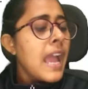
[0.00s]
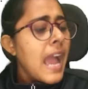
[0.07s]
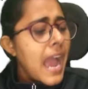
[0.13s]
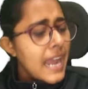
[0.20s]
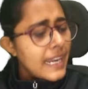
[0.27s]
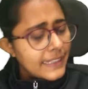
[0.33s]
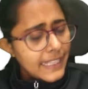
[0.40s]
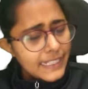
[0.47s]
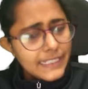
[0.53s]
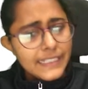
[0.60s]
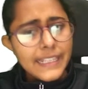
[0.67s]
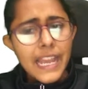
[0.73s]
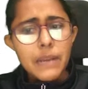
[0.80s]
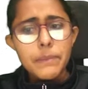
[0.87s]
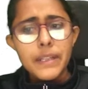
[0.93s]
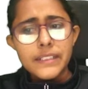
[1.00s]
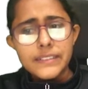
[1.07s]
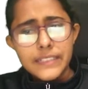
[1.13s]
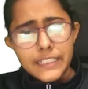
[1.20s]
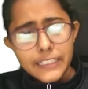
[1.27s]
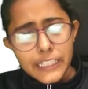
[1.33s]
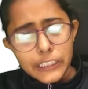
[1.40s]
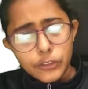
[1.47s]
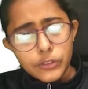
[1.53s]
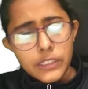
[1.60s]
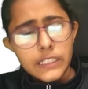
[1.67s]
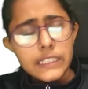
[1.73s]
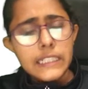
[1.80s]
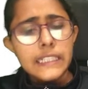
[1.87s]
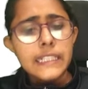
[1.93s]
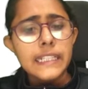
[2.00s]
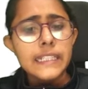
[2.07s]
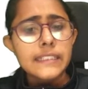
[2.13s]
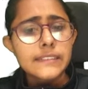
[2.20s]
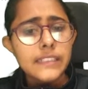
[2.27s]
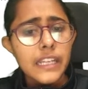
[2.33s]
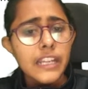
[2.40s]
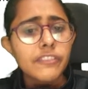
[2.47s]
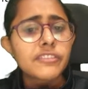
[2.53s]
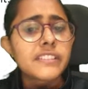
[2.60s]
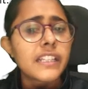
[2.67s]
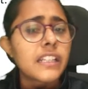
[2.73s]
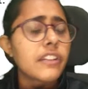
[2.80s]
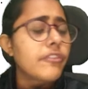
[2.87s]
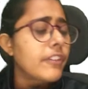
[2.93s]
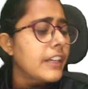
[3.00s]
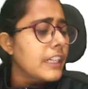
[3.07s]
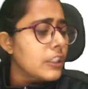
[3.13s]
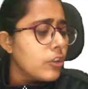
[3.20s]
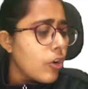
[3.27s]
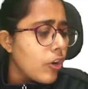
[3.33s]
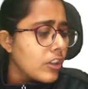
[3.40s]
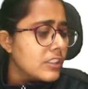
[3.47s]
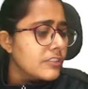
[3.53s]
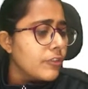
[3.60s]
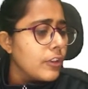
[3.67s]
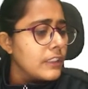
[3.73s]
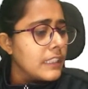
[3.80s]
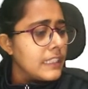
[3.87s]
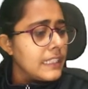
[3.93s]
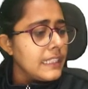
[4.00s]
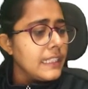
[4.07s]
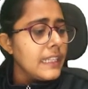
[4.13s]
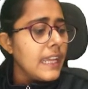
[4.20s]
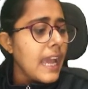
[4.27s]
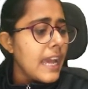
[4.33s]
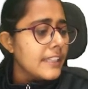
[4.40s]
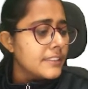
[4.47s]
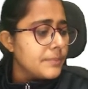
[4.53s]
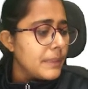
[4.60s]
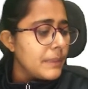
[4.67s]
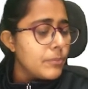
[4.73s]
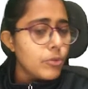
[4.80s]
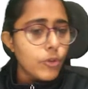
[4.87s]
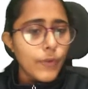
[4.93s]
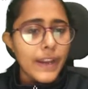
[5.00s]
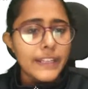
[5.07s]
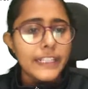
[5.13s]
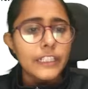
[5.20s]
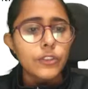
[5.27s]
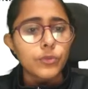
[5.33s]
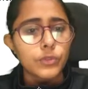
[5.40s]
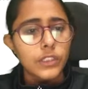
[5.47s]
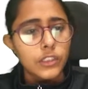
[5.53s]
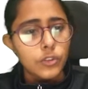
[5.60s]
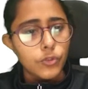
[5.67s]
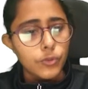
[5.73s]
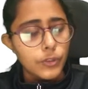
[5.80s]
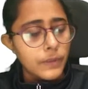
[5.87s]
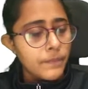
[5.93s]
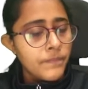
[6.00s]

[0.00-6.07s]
and then it can be extended to 30 days if significant cause for the delay has been provided to the court.